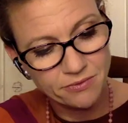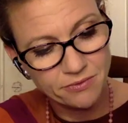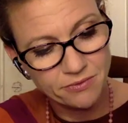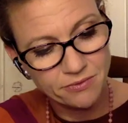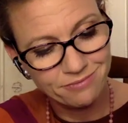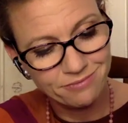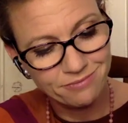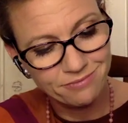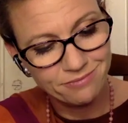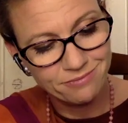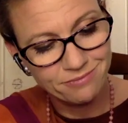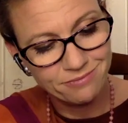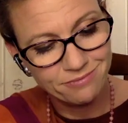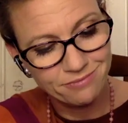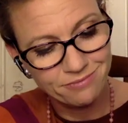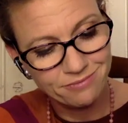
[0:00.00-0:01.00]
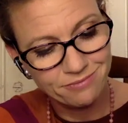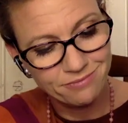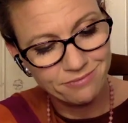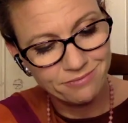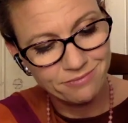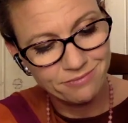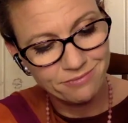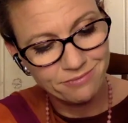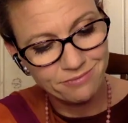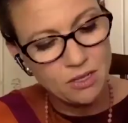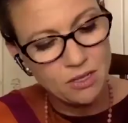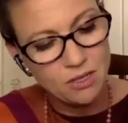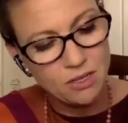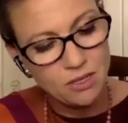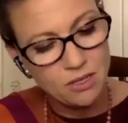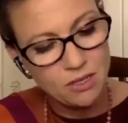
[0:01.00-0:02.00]
temple, there are holy
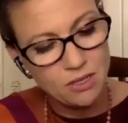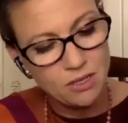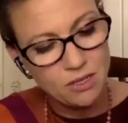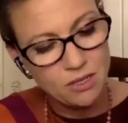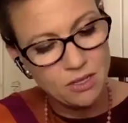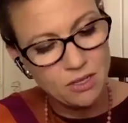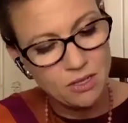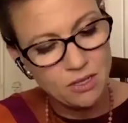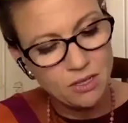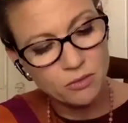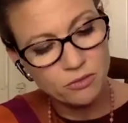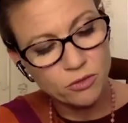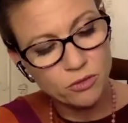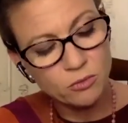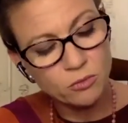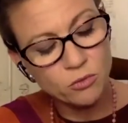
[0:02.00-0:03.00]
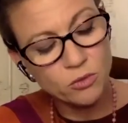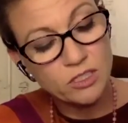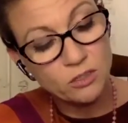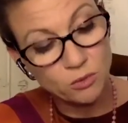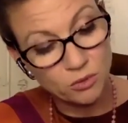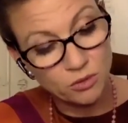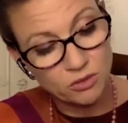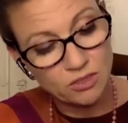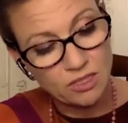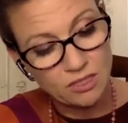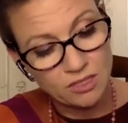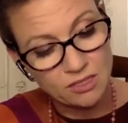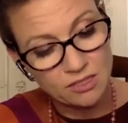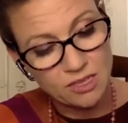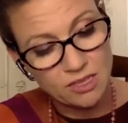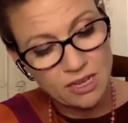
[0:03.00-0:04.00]
men who perform rituals at
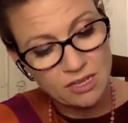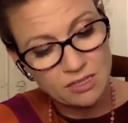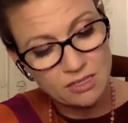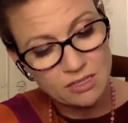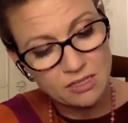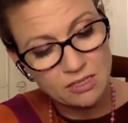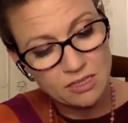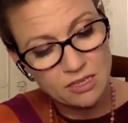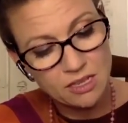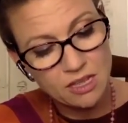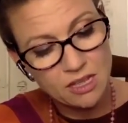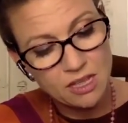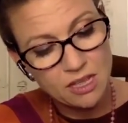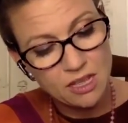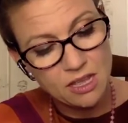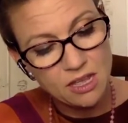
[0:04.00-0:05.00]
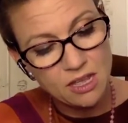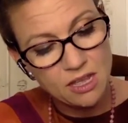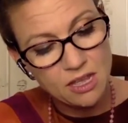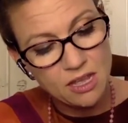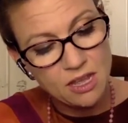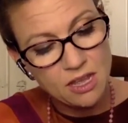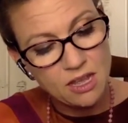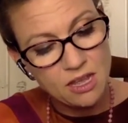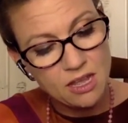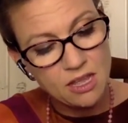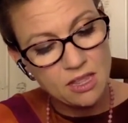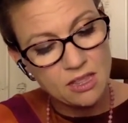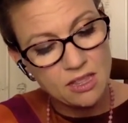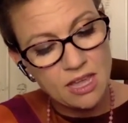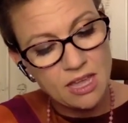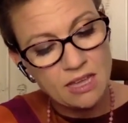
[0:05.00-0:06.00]
these ghats.
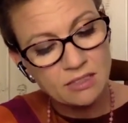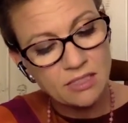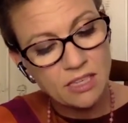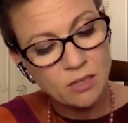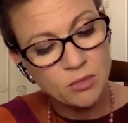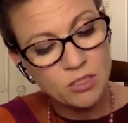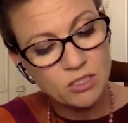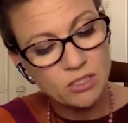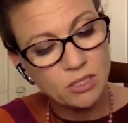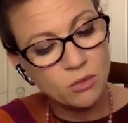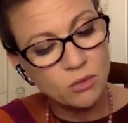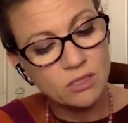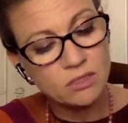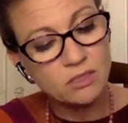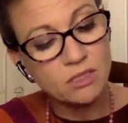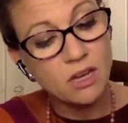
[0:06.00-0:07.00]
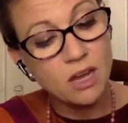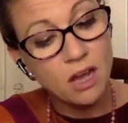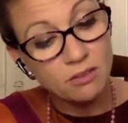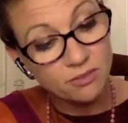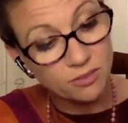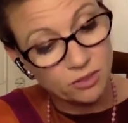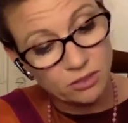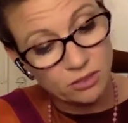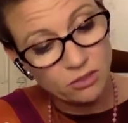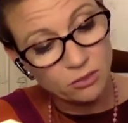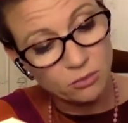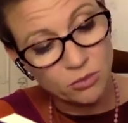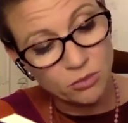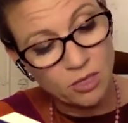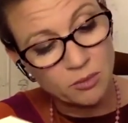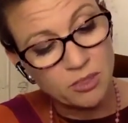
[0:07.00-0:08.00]
They ask how much I want to offer to
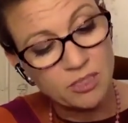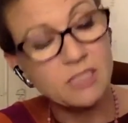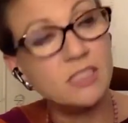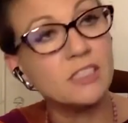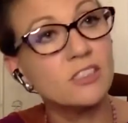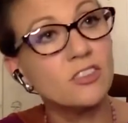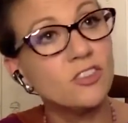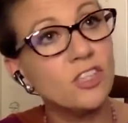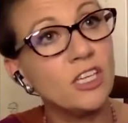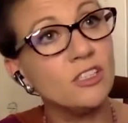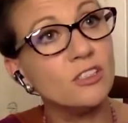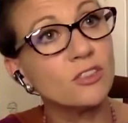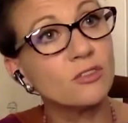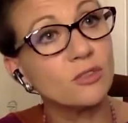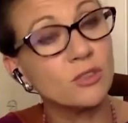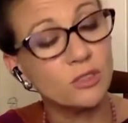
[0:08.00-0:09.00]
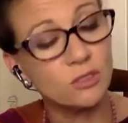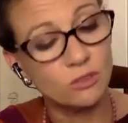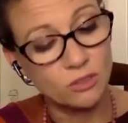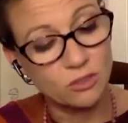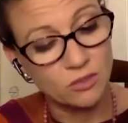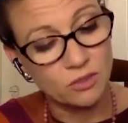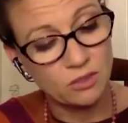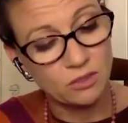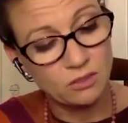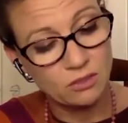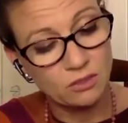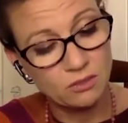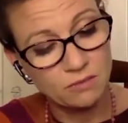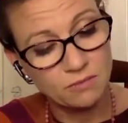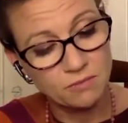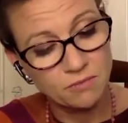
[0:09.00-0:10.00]
Brahma in exchange for their services.
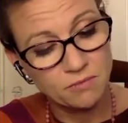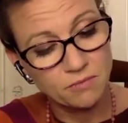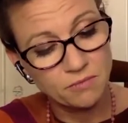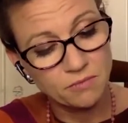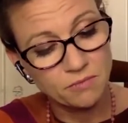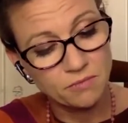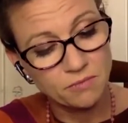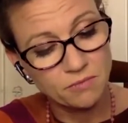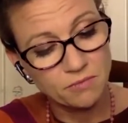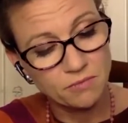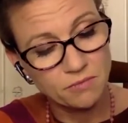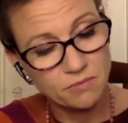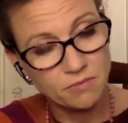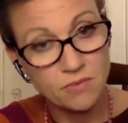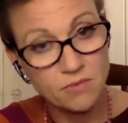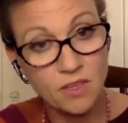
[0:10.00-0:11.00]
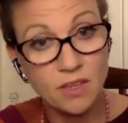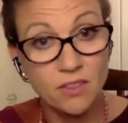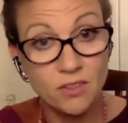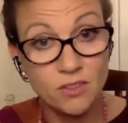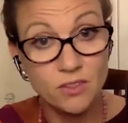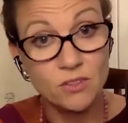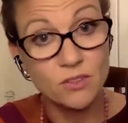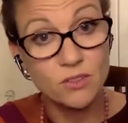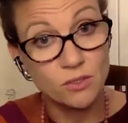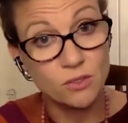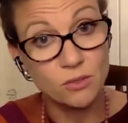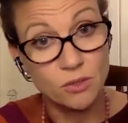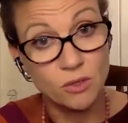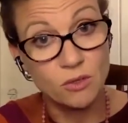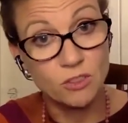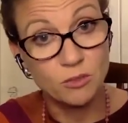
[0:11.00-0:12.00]
This is also
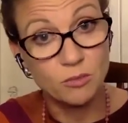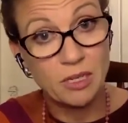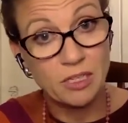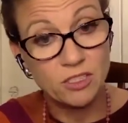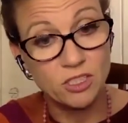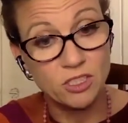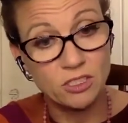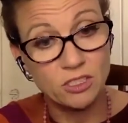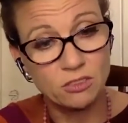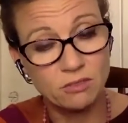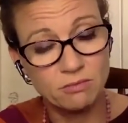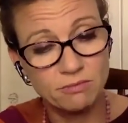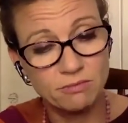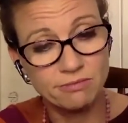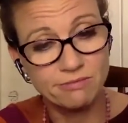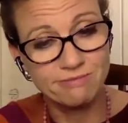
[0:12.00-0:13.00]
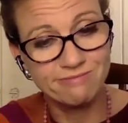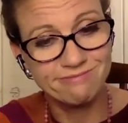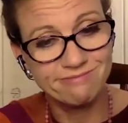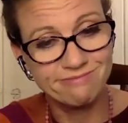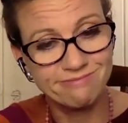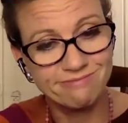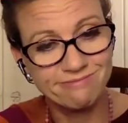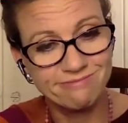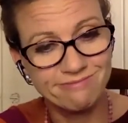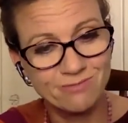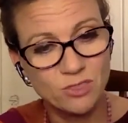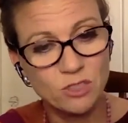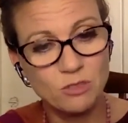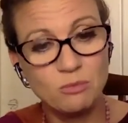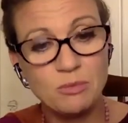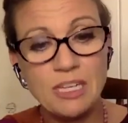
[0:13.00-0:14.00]
known as bakshish
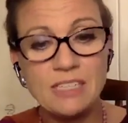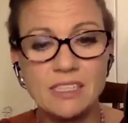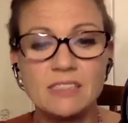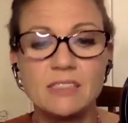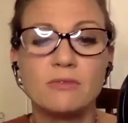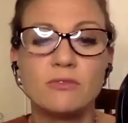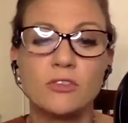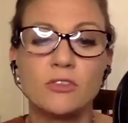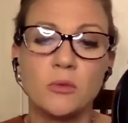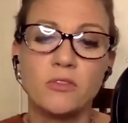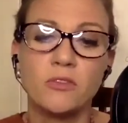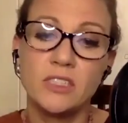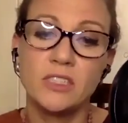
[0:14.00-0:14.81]
which may take the form of a